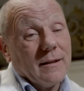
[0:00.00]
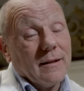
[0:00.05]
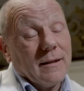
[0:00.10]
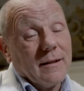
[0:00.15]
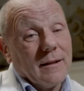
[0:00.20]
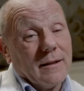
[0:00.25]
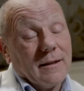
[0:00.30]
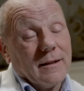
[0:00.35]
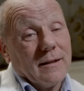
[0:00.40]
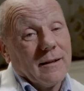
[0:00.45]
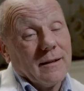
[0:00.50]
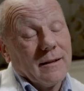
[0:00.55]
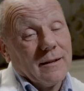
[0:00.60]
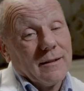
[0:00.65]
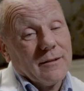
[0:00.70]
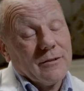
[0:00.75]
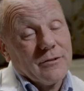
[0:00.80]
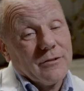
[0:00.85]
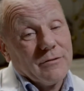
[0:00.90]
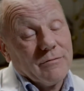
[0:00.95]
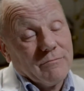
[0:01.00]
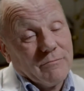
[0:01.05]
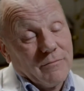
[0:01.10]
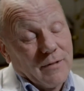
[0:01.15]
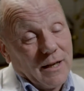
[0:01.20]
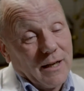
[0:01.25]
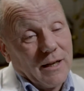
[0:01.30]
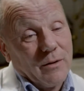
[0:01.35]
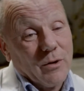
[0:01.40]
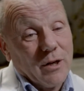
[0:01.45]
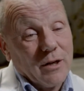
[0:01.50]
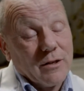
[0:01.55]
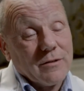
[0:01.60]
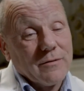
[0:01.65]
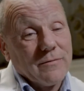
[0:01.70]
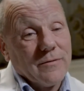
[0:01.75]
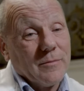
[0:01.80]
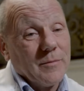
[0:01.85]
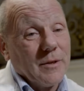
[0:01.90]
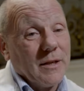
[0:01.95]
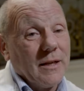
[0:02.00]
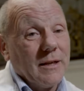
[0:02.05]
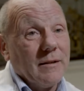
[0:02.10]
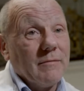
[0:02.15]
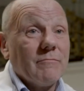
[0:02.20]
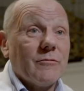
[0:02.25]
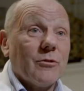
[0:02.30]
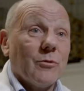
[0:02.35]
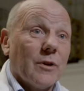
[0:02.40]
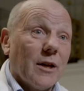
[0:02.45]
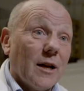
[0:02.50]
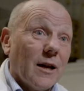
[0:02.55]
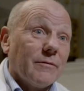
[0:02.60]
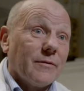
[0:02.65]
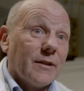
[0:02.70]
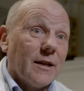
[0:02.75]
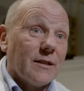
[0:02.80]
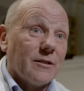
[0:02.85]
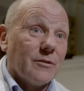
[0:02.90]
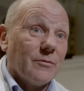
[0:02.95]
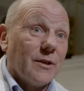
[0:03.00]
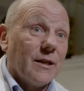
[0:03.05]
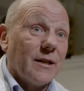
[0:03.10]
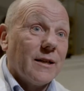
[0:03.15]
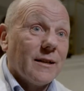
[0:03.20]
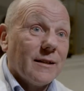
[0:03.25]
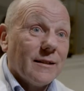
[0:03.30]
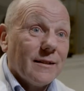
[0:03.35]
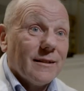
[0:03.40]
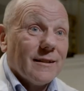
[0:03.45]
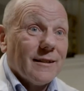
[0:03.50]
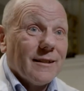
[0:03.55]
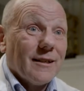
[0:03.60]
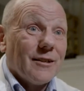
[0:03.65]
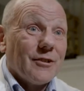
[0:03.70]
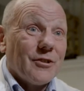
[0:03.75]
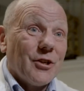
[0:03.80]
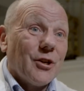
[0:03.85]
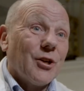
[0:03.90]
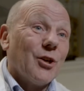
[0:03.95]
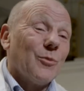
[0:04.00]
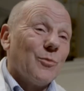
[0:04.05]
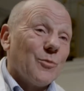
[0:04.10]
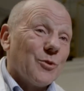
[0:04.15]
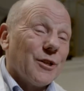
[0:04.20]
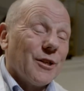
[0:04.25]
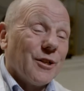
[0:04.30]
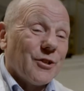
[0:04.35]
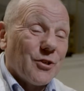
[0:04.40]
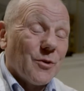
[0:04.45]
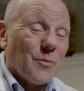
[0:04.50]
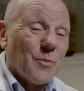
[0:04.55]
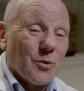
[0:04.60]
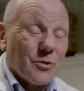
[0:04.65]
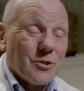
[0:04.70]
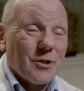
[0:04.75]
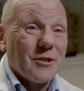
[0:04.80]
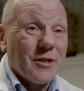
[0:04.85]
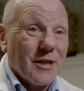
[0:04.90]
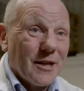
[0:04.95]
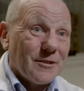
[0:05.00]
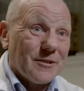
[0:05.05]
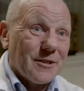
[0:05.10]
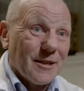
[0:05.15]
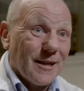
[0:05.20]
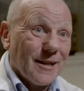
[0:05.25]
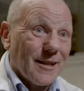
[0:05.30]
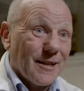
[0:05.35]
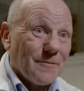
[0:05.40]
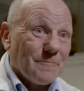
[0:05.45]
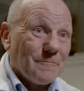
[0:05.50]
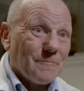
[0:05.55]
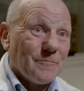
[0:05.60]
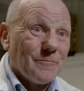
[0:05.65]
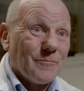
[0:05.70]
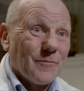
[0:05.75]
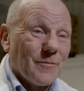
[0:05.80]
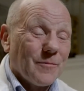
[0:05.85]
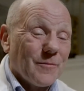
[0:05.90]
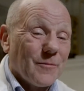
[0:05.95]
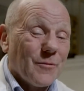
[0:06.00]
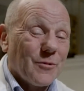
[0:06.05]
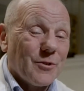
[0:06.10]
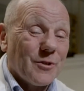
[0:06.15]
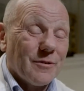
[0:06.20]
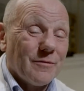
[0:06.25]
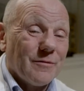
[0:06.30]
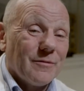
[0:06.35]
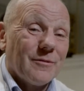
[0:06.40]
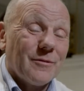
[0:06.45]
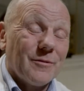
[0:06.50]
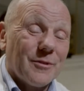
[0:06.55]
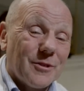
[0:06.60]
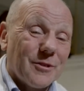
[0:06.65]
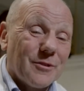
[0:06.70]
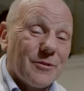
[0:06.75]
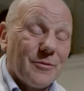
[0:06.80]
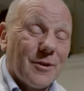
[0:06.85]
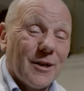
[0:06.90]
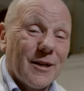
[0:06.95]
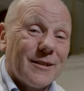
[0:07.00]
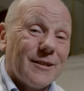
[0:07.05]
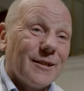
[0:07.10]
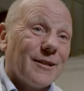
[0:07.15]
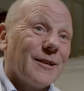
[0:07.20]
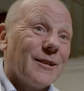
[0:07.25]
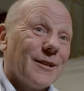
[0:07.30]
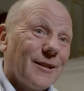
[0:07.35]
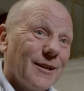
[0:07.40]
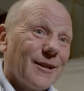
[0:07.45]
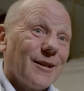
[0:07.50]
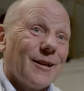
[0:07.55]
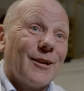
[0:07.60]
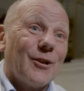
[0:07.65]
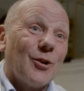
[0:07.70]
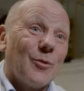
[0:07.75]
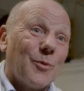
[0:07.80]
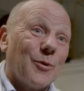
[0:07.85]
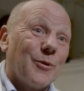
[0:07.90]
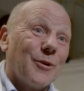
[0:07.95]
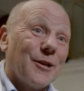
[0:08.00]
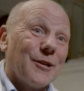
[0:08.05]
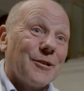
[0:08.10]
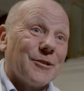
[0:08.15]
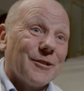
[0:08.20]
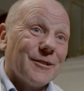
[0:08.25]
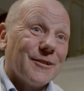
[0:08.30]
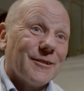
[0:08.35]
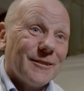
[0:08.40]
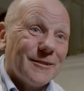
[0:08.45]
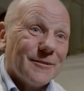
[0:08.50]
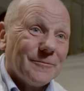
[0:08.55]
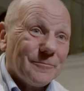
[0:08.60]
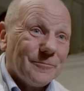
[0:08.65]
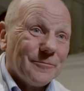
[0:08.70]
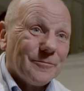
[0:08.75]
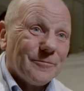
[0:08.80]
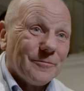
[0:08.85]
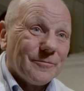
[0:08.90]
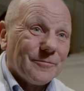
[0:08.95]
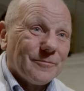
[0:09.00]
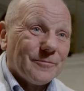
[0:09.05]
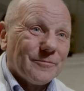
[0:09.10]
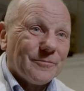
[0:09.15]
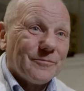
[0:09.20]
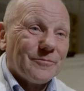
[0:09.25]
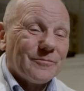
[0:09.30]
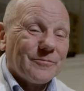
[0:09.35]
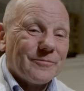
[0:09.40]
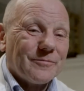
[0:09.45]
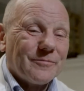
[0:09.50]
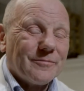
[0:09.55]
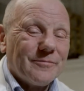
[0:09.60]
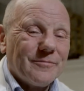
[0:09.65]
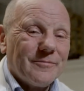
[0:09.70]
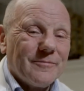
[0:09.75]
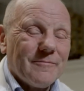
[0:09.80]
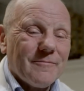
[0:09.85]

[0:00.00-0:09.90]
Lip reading: works for me 2.5 days a week, and she comes in and she puts the chains together, which is quite an operation. But we love the old